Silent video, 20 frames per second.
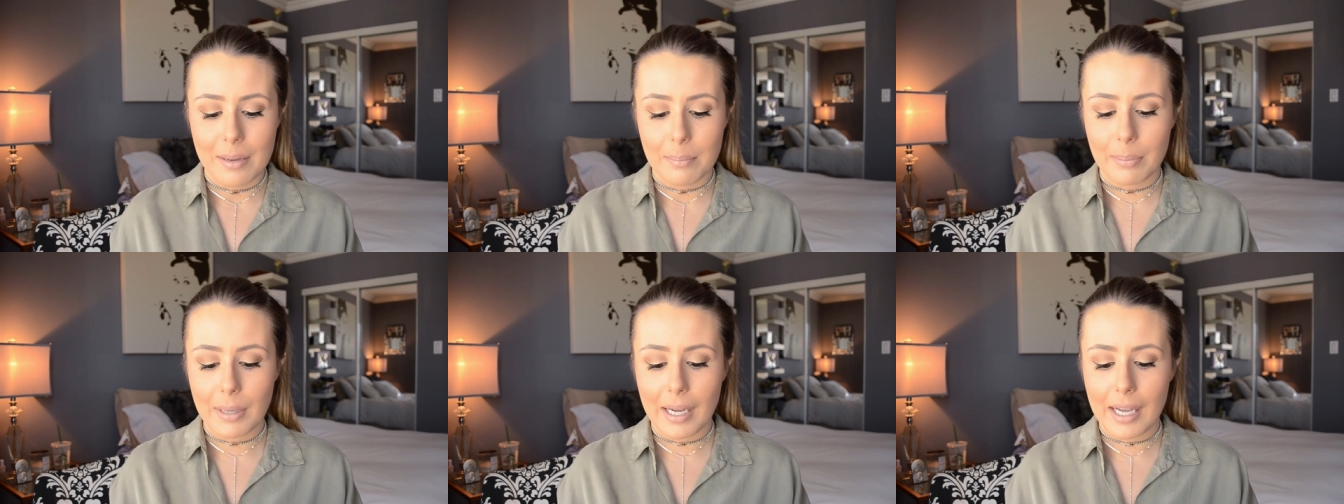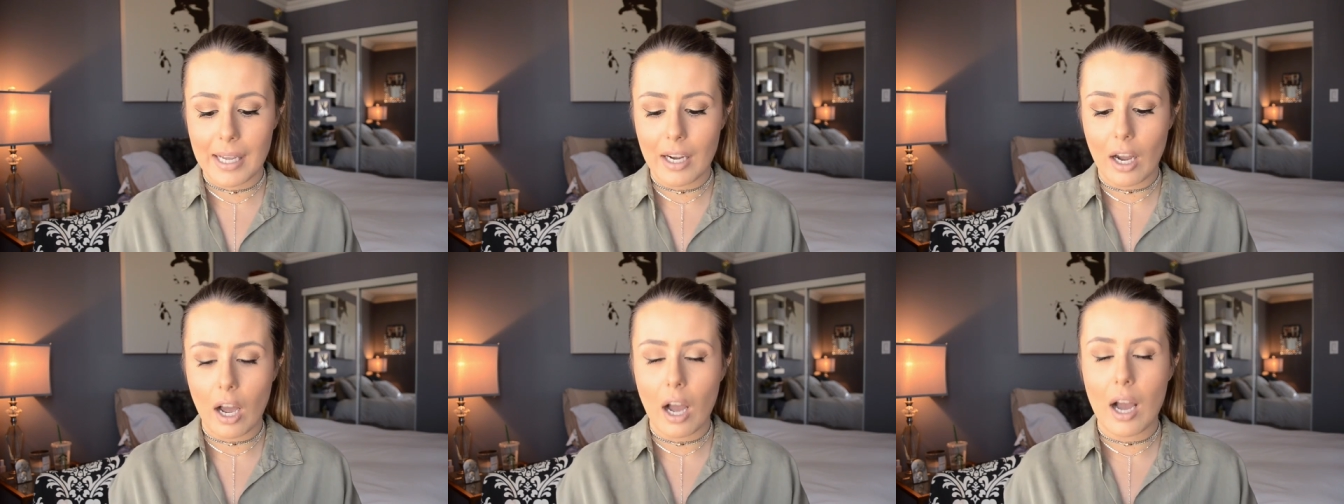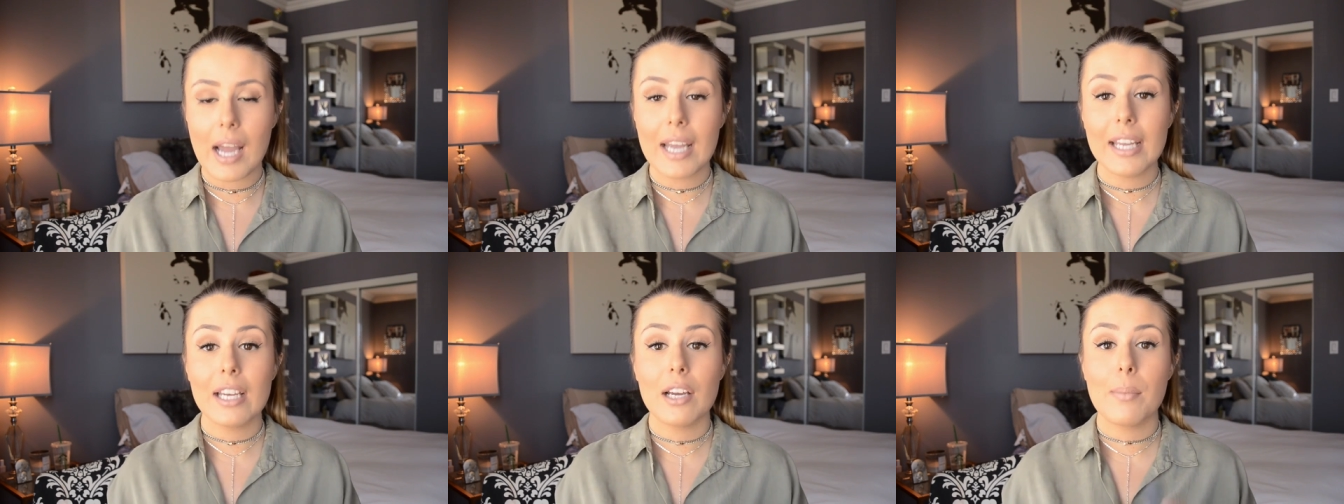But
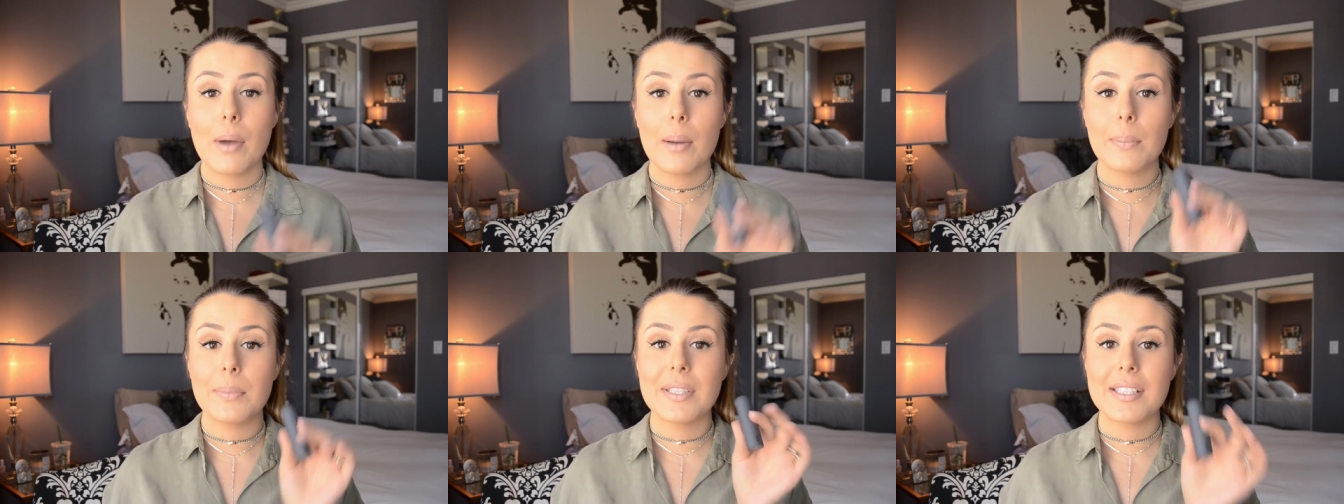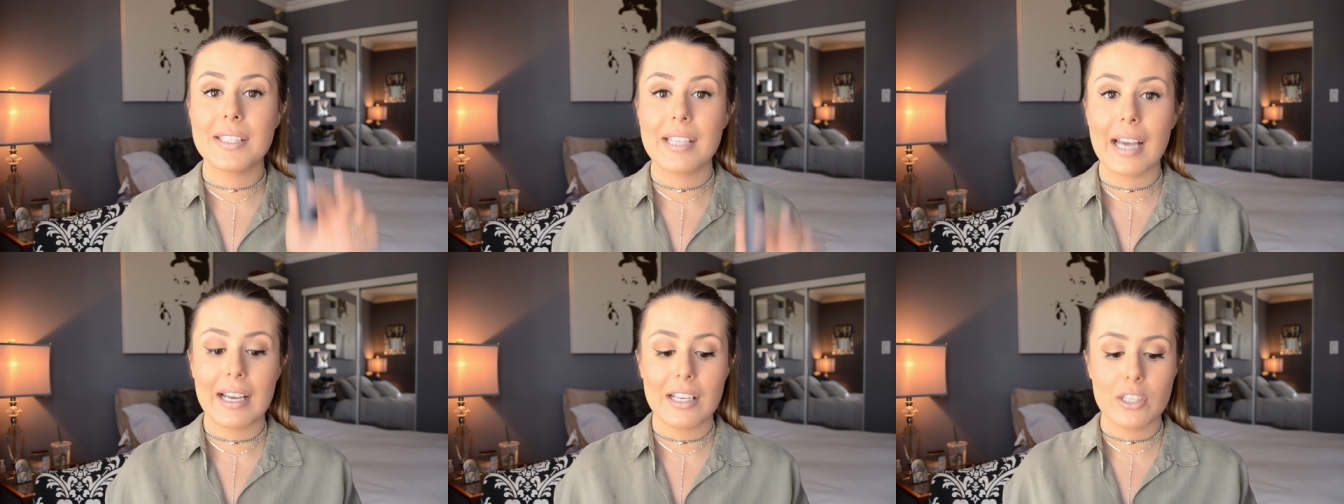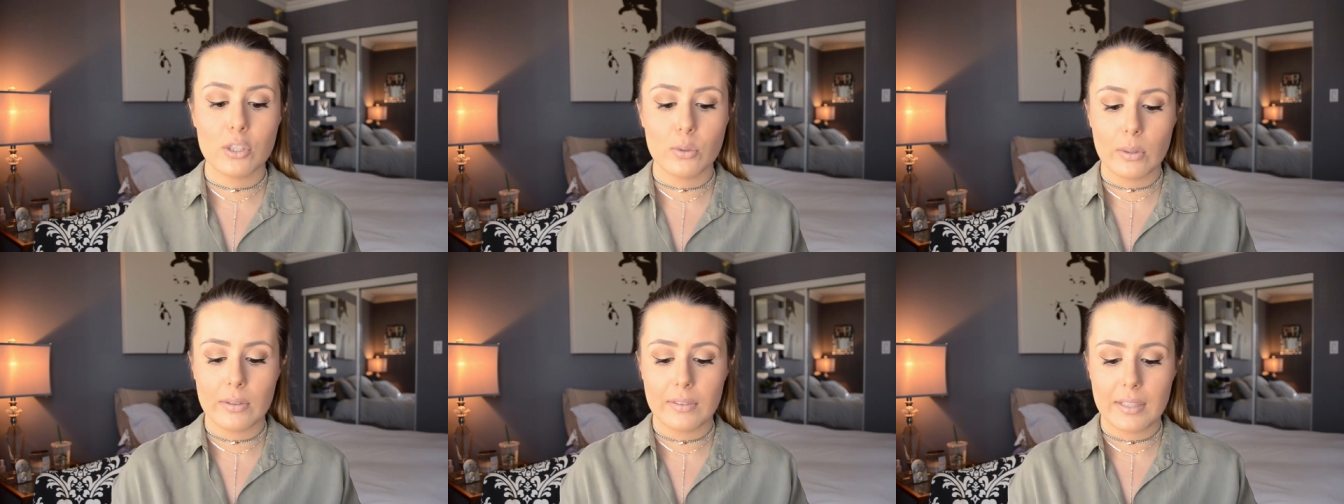I am
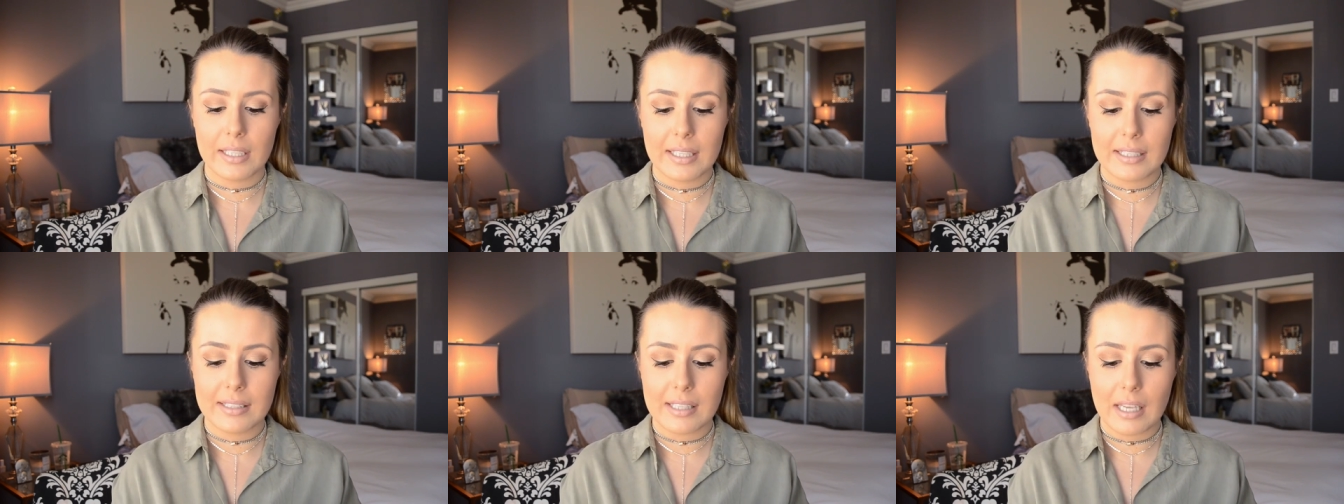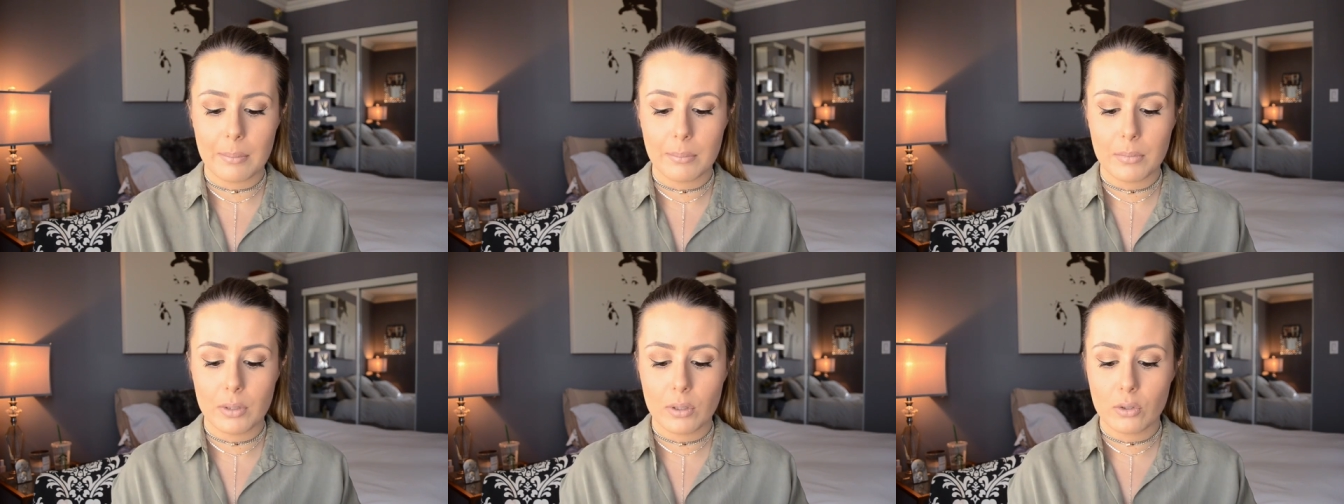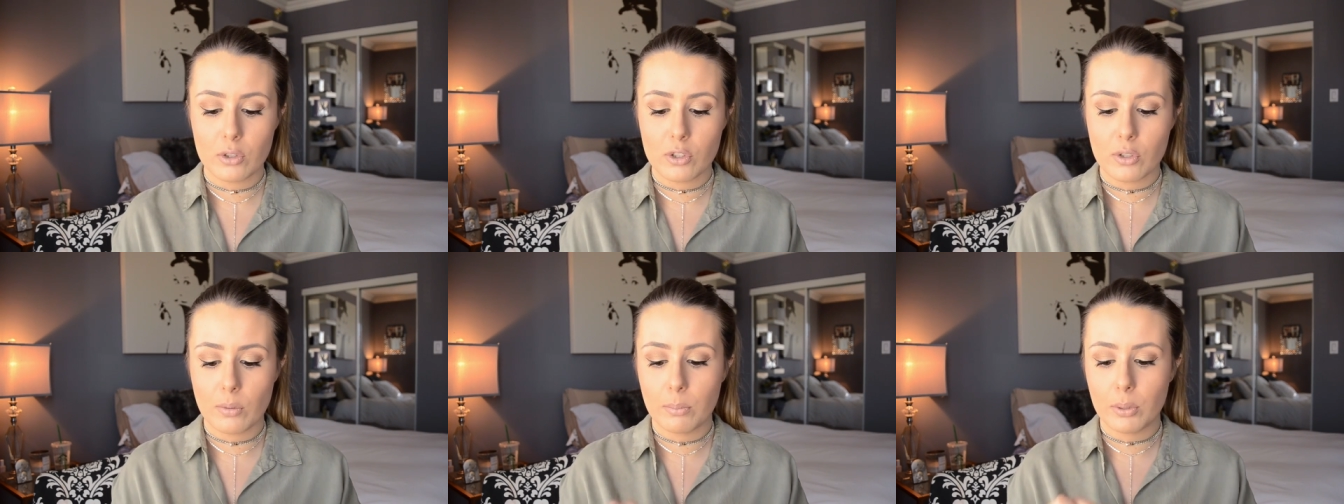obsessed with these
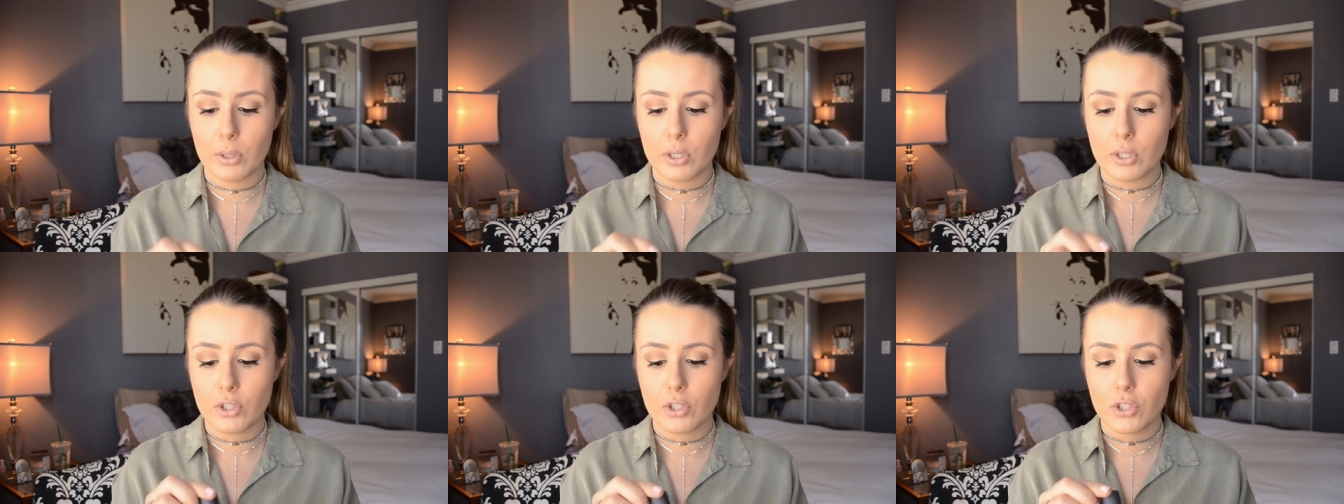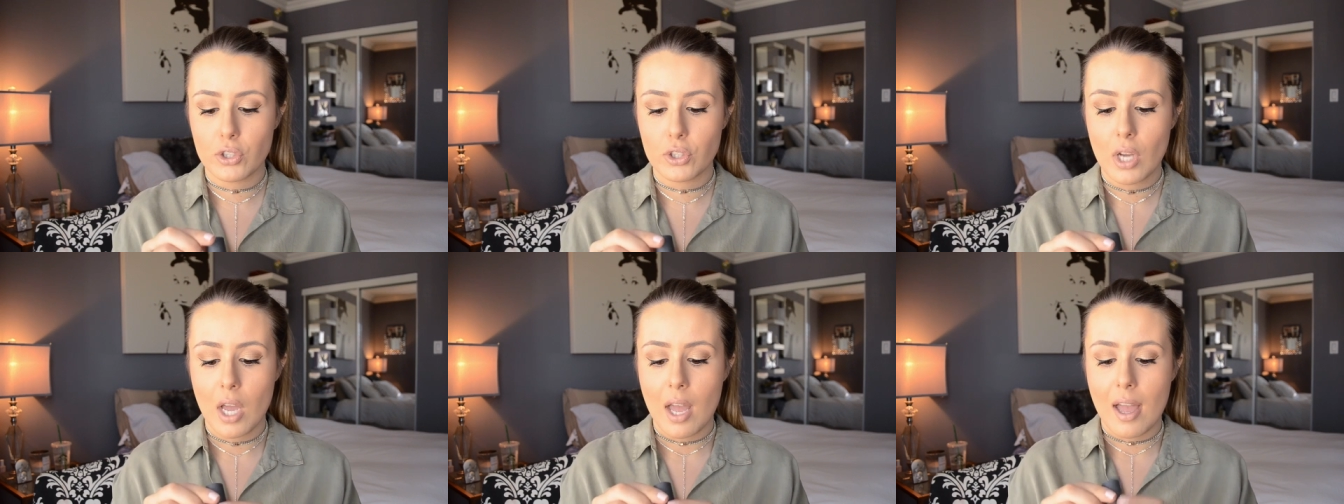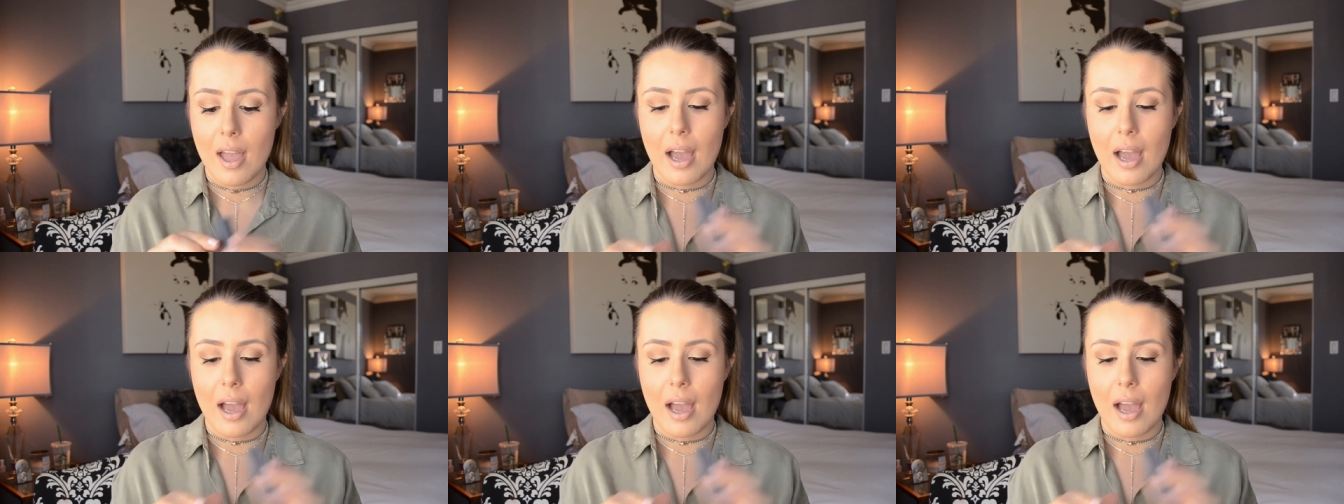Amuse Bouche